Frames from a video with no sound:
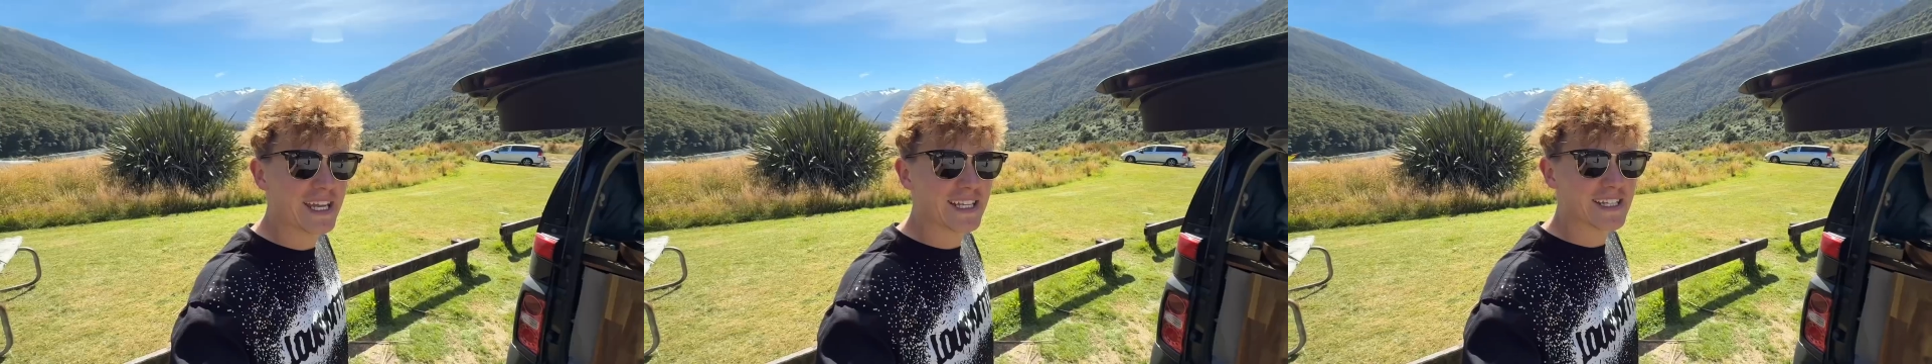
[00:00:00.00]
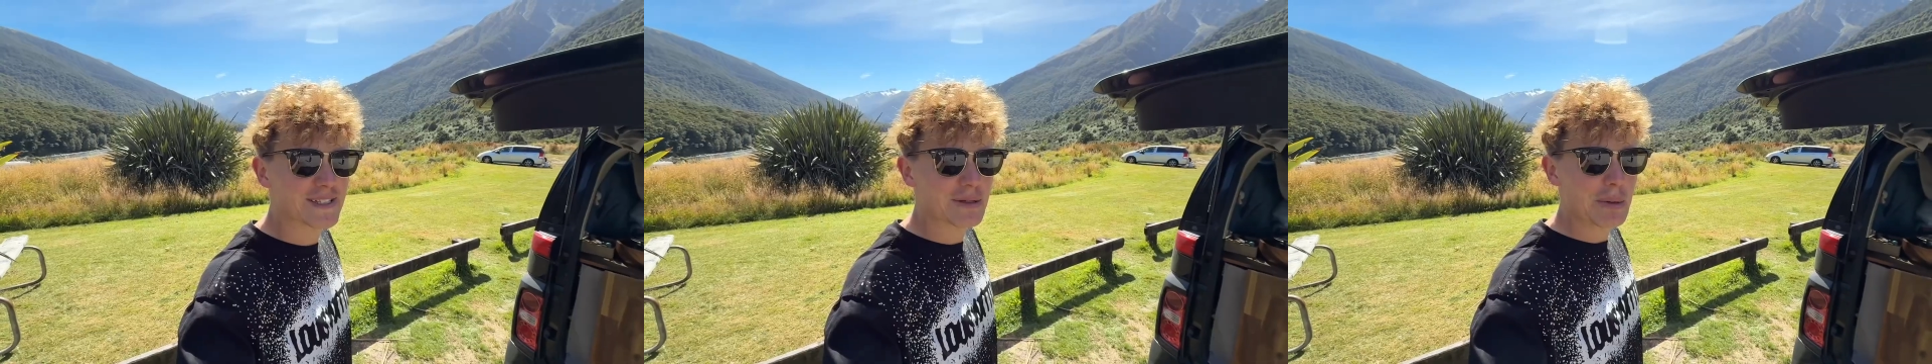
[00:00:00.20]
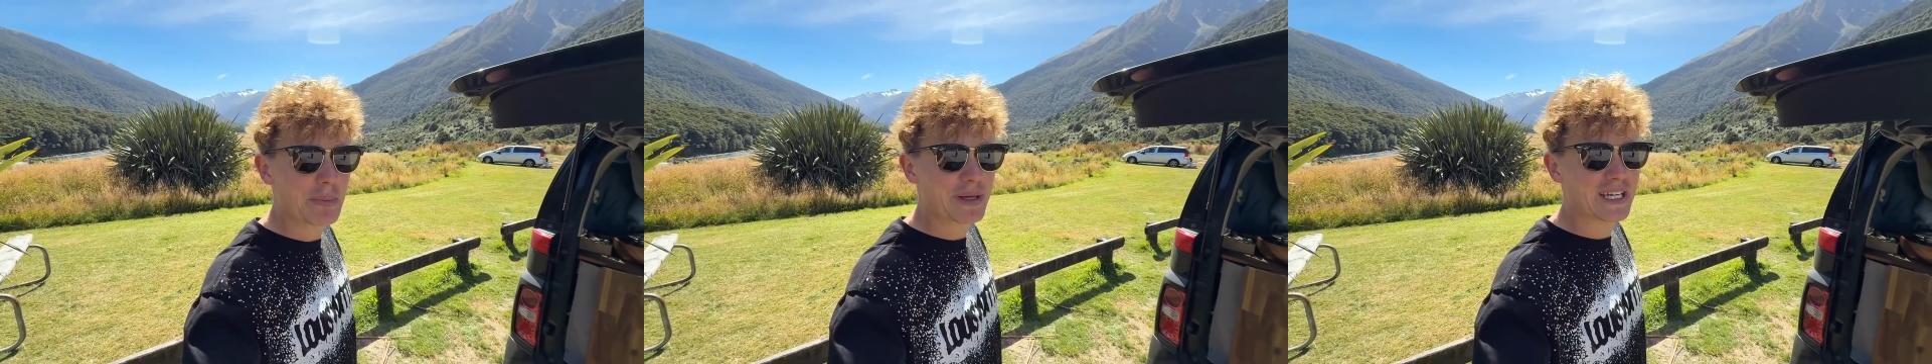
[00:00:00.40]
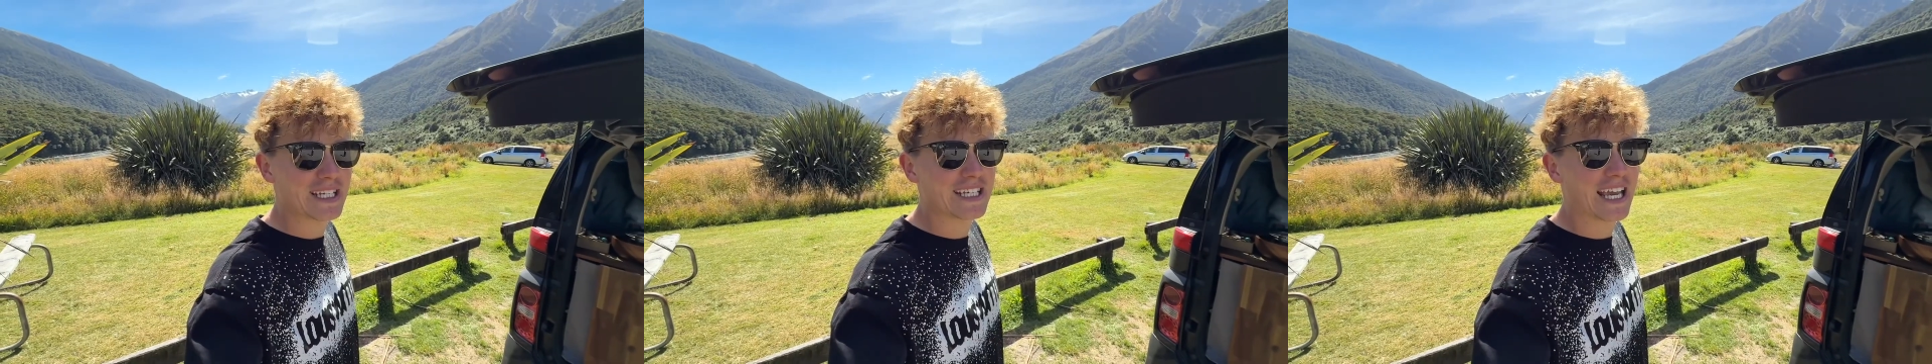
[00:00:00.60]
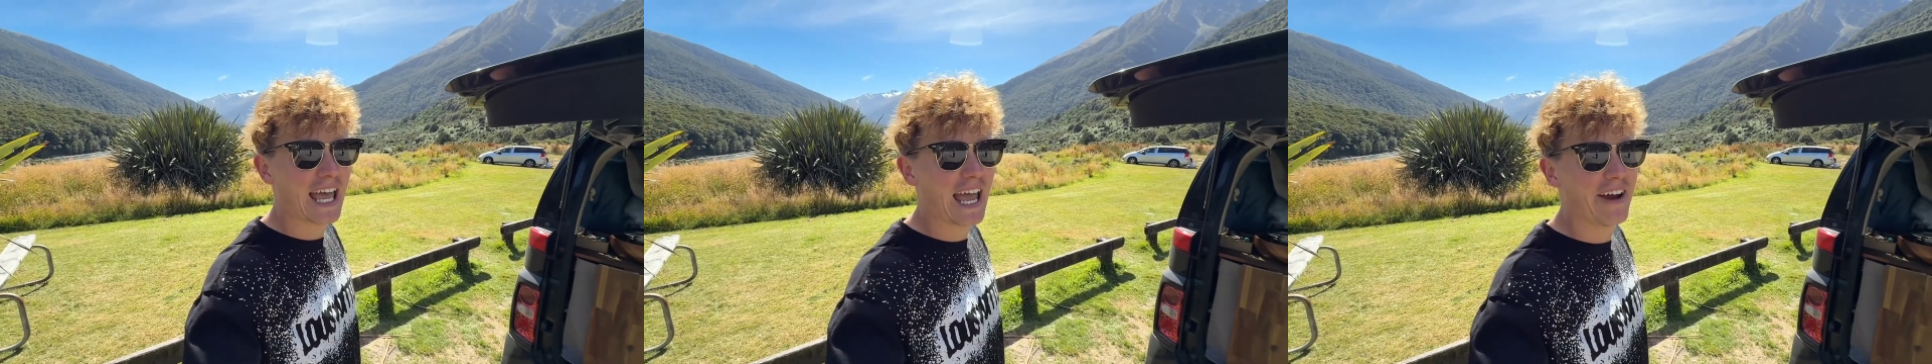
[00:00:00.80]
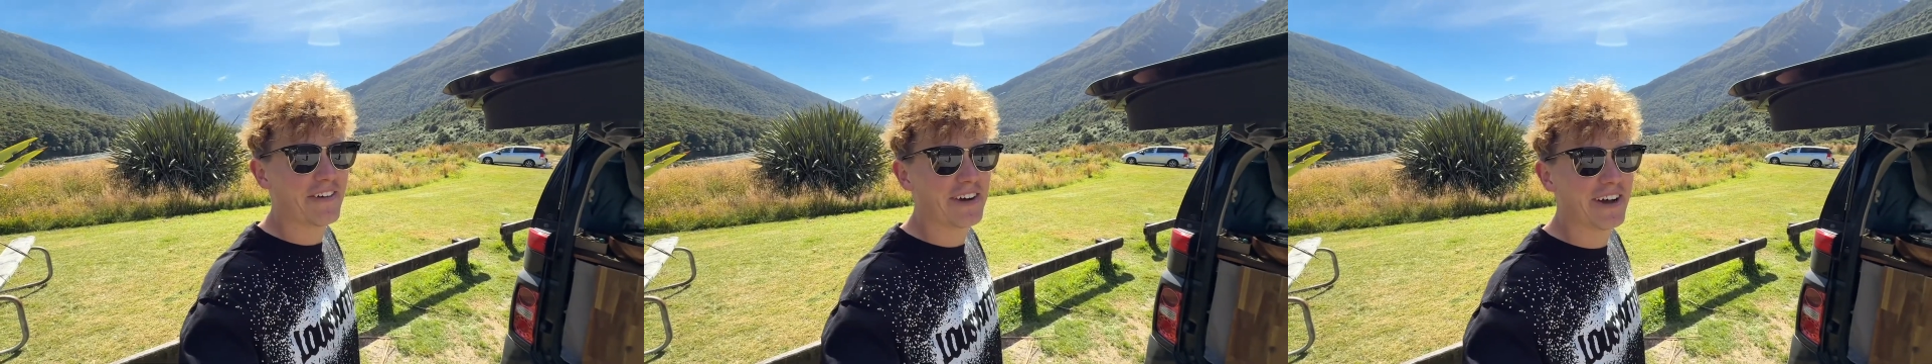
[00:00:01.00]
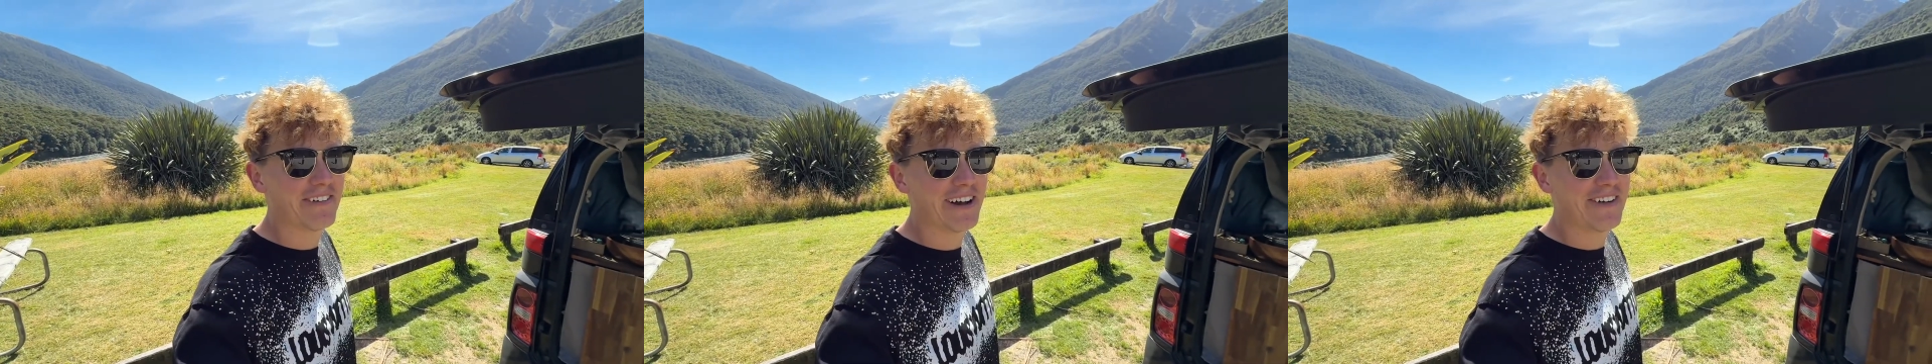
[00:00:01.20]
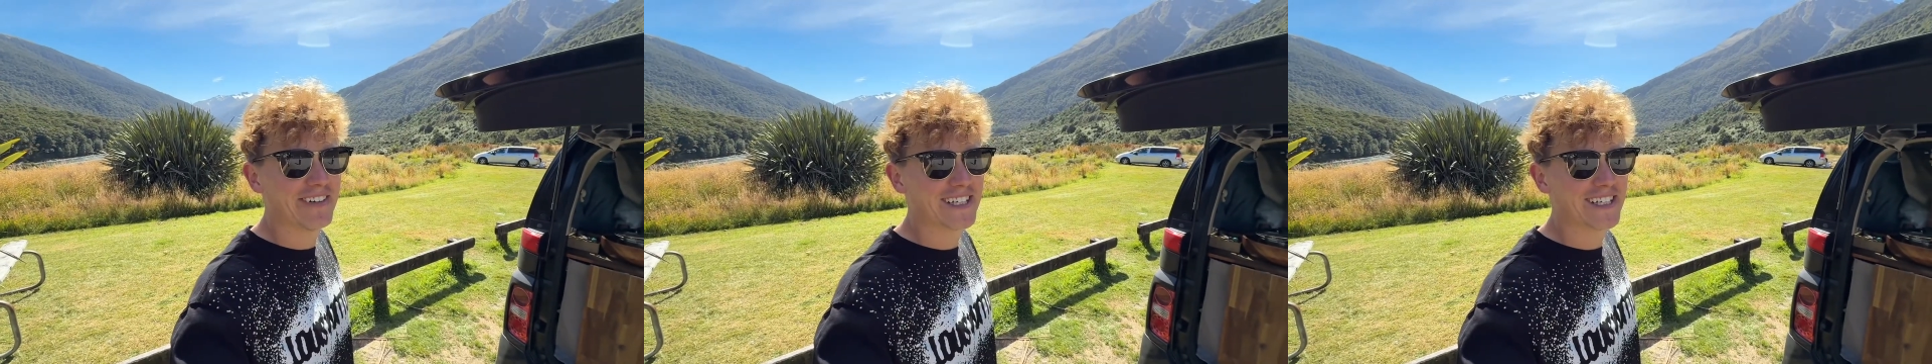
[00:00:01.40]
it to a picnic area where we're